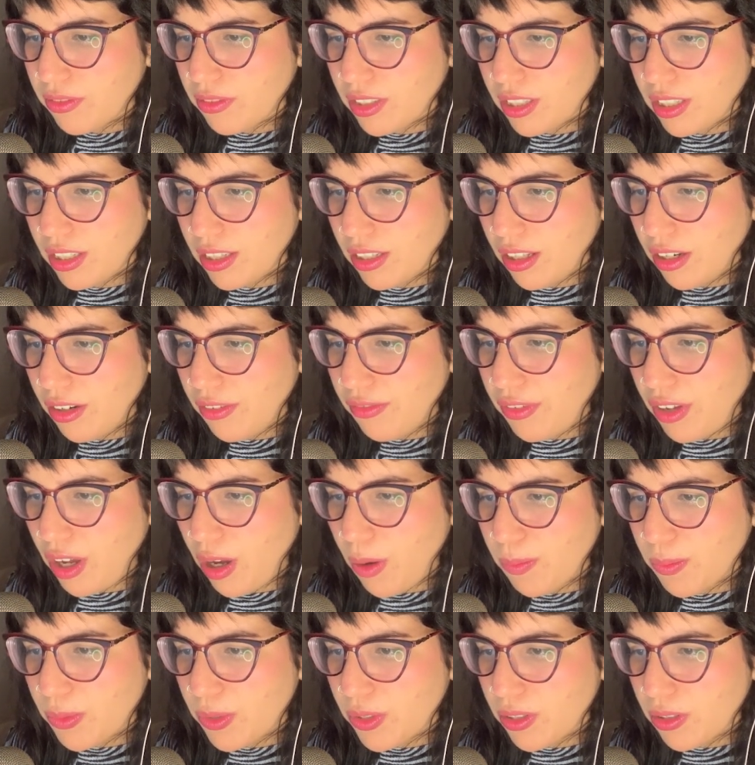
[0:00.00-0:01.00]
A lot of
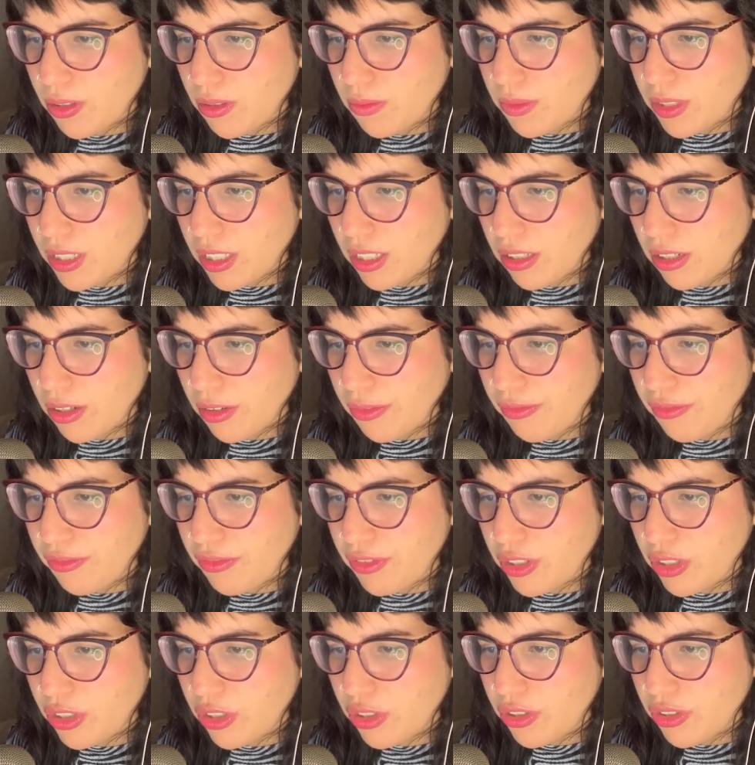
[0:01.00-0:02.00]
options, a lot of
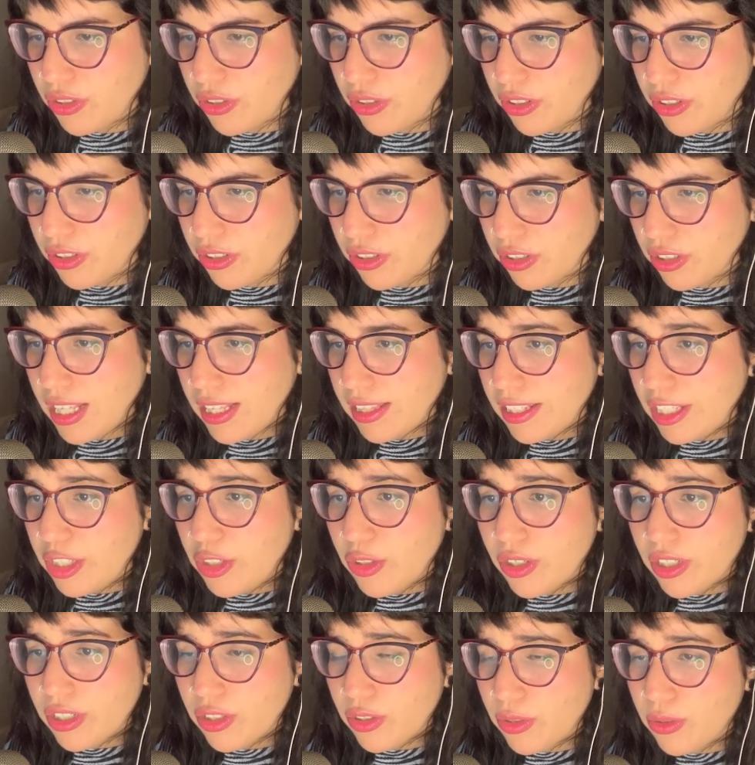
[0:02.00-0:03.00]
features that you
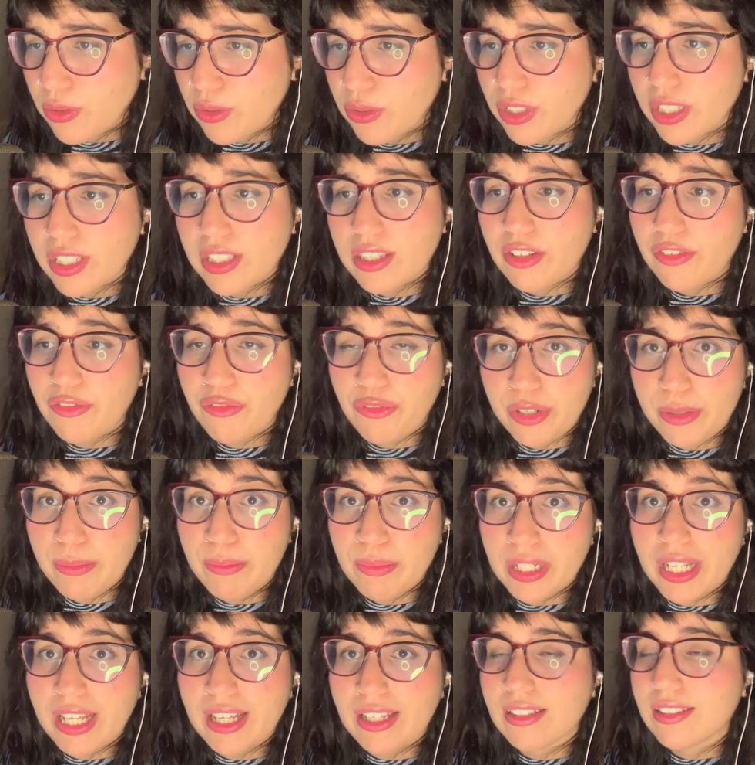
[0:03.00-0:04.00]
can use in the free
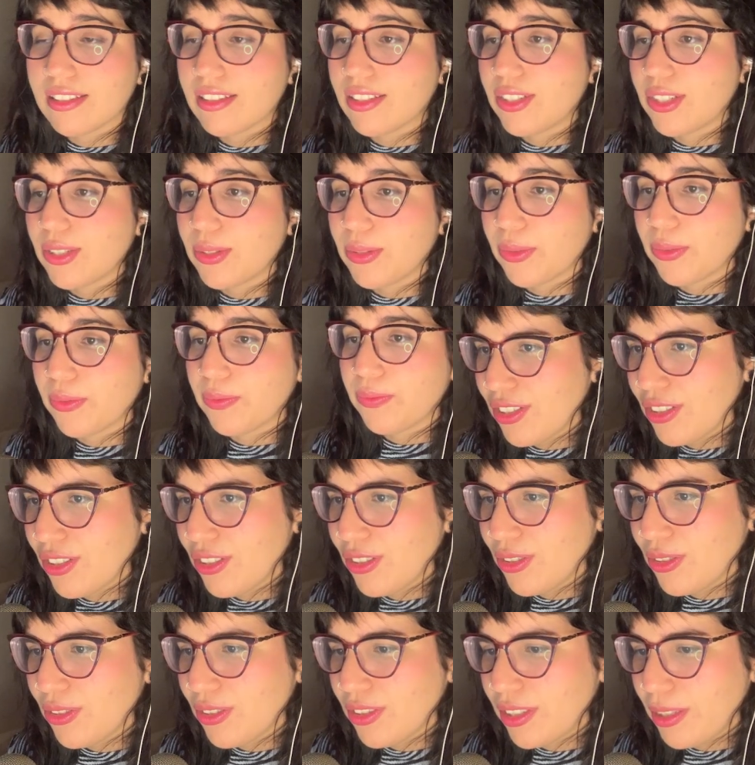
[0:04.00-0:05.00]
plan too.
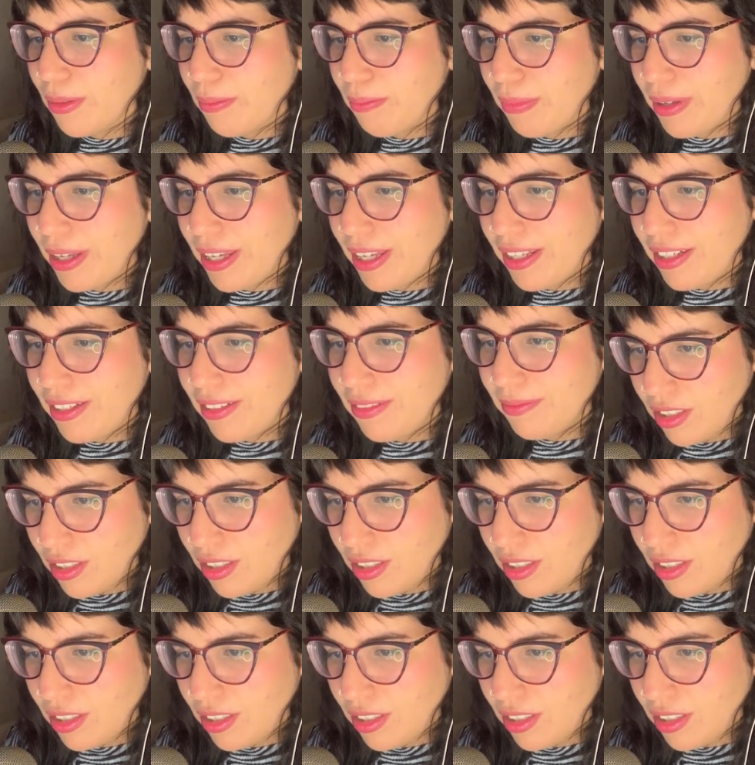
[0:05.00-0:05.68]
Choose the pen.